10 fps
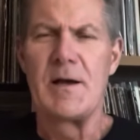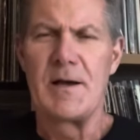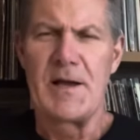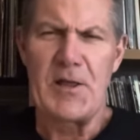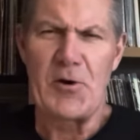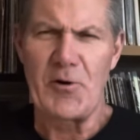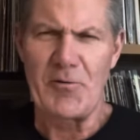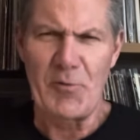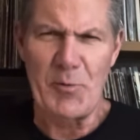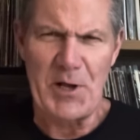Hey there,
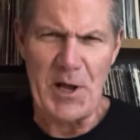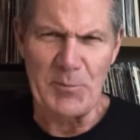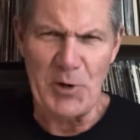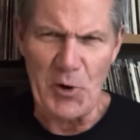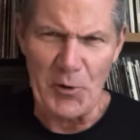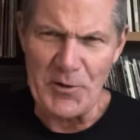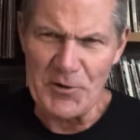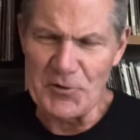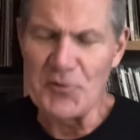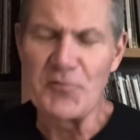everybody. I'm Gary, and
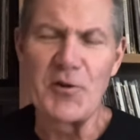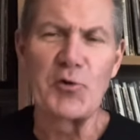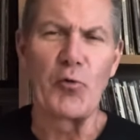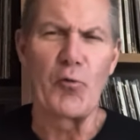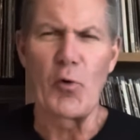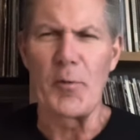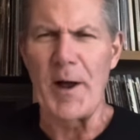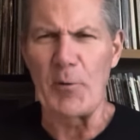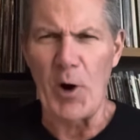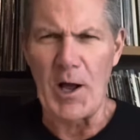this is Physical
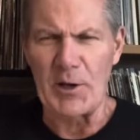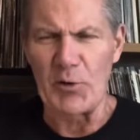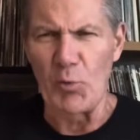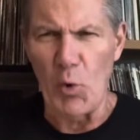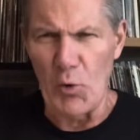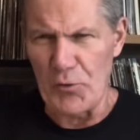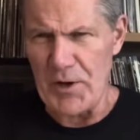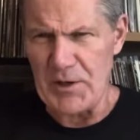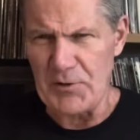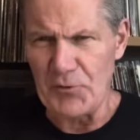Format Rock and Roll.
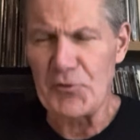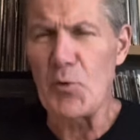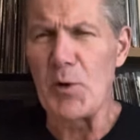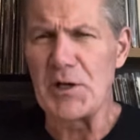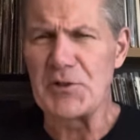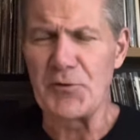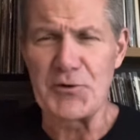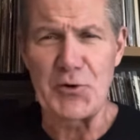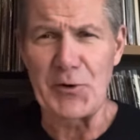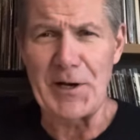Thank you so much for
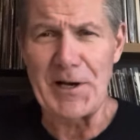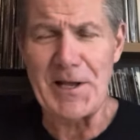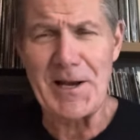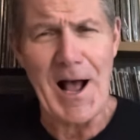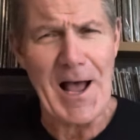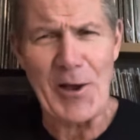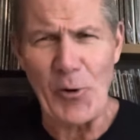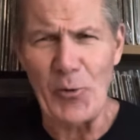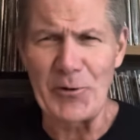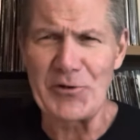tuning in. I
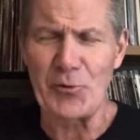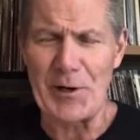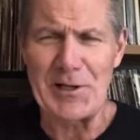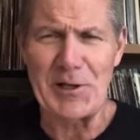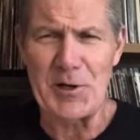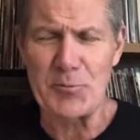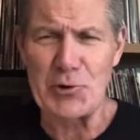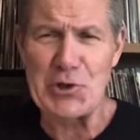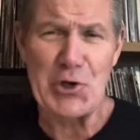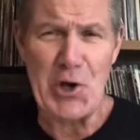always greatly
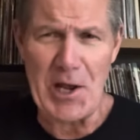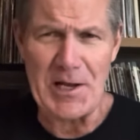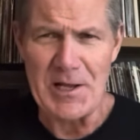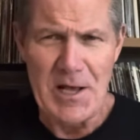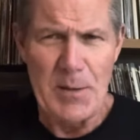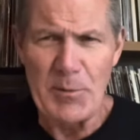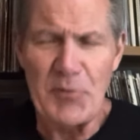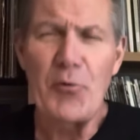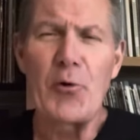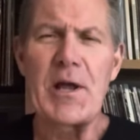appreciate it.
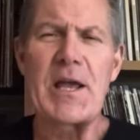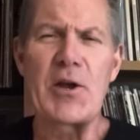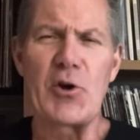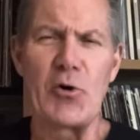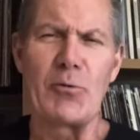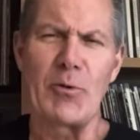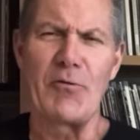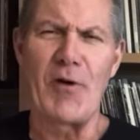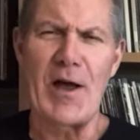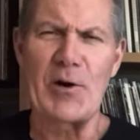Before I get going with
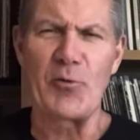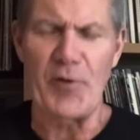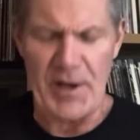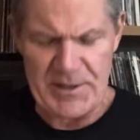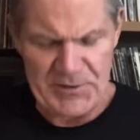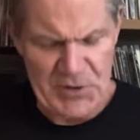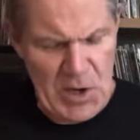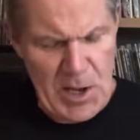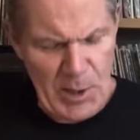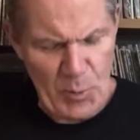vinyl finds,
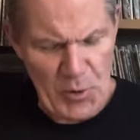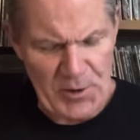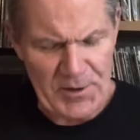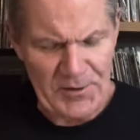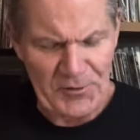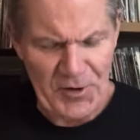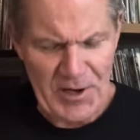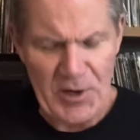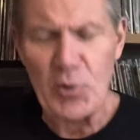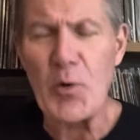I wanted to
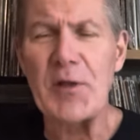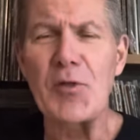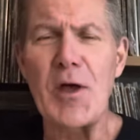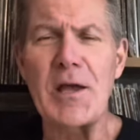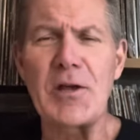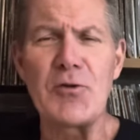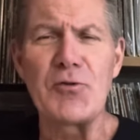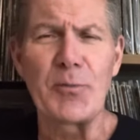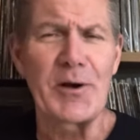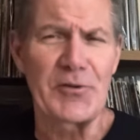say a quick thank you
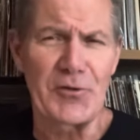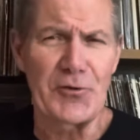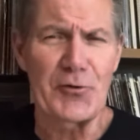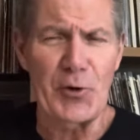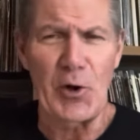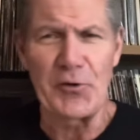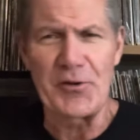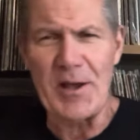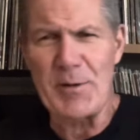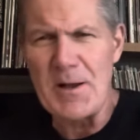to my sister-in-law,
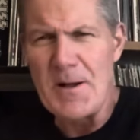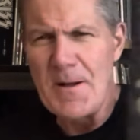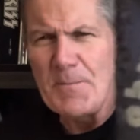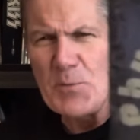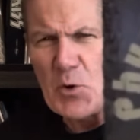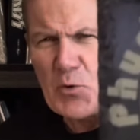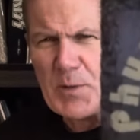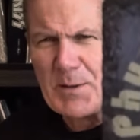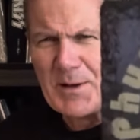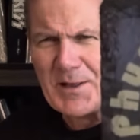Debbie, who
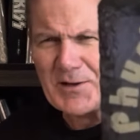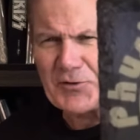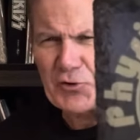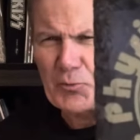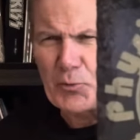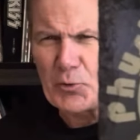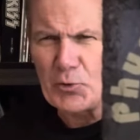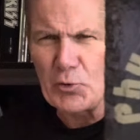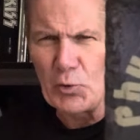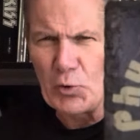made me this super
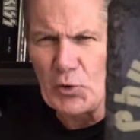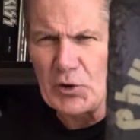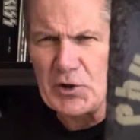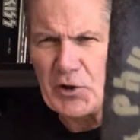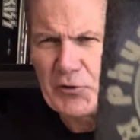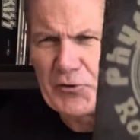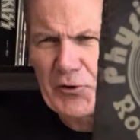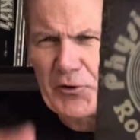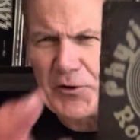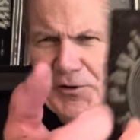cool
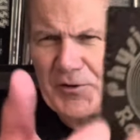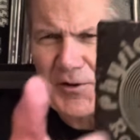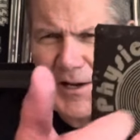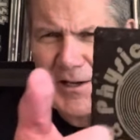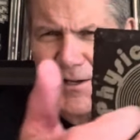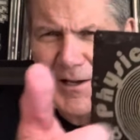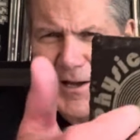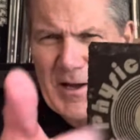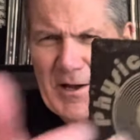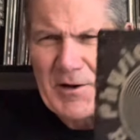coaster. This is like,
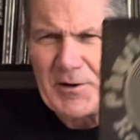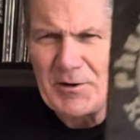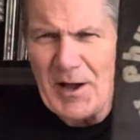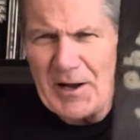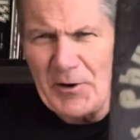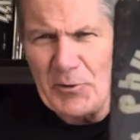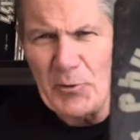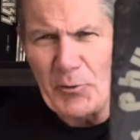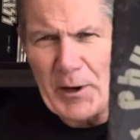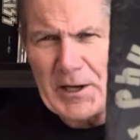I don't know,
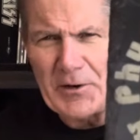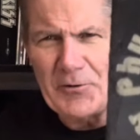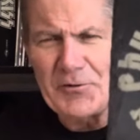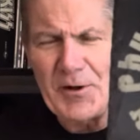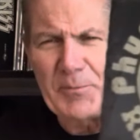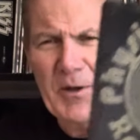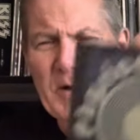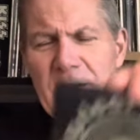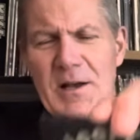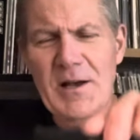granite or something.
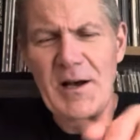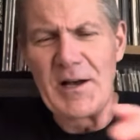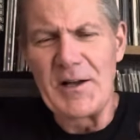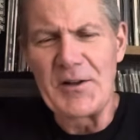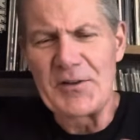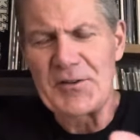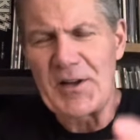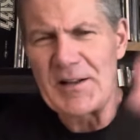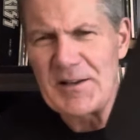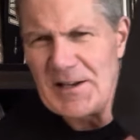Uh, it's
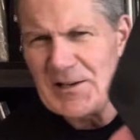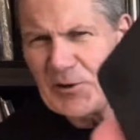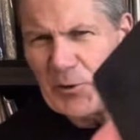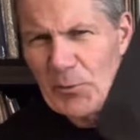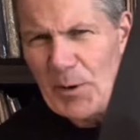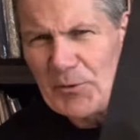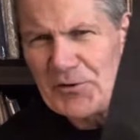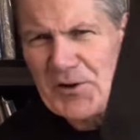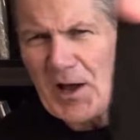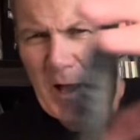got the neat little rubber
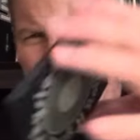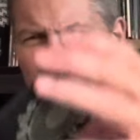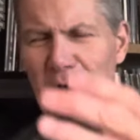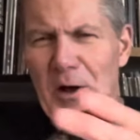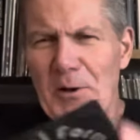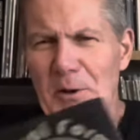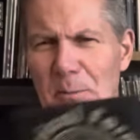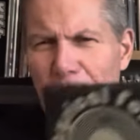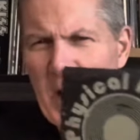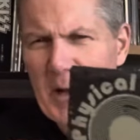stops on the
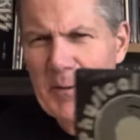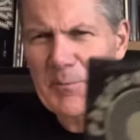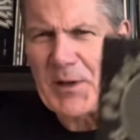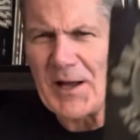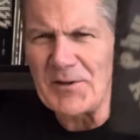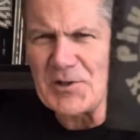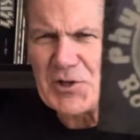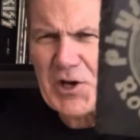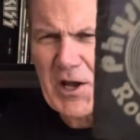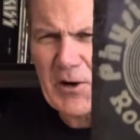bottom, got the
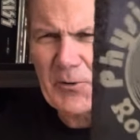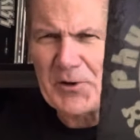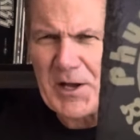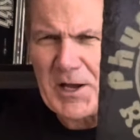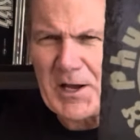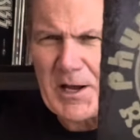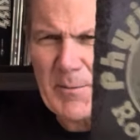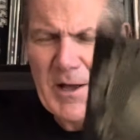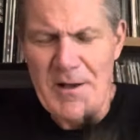channel name.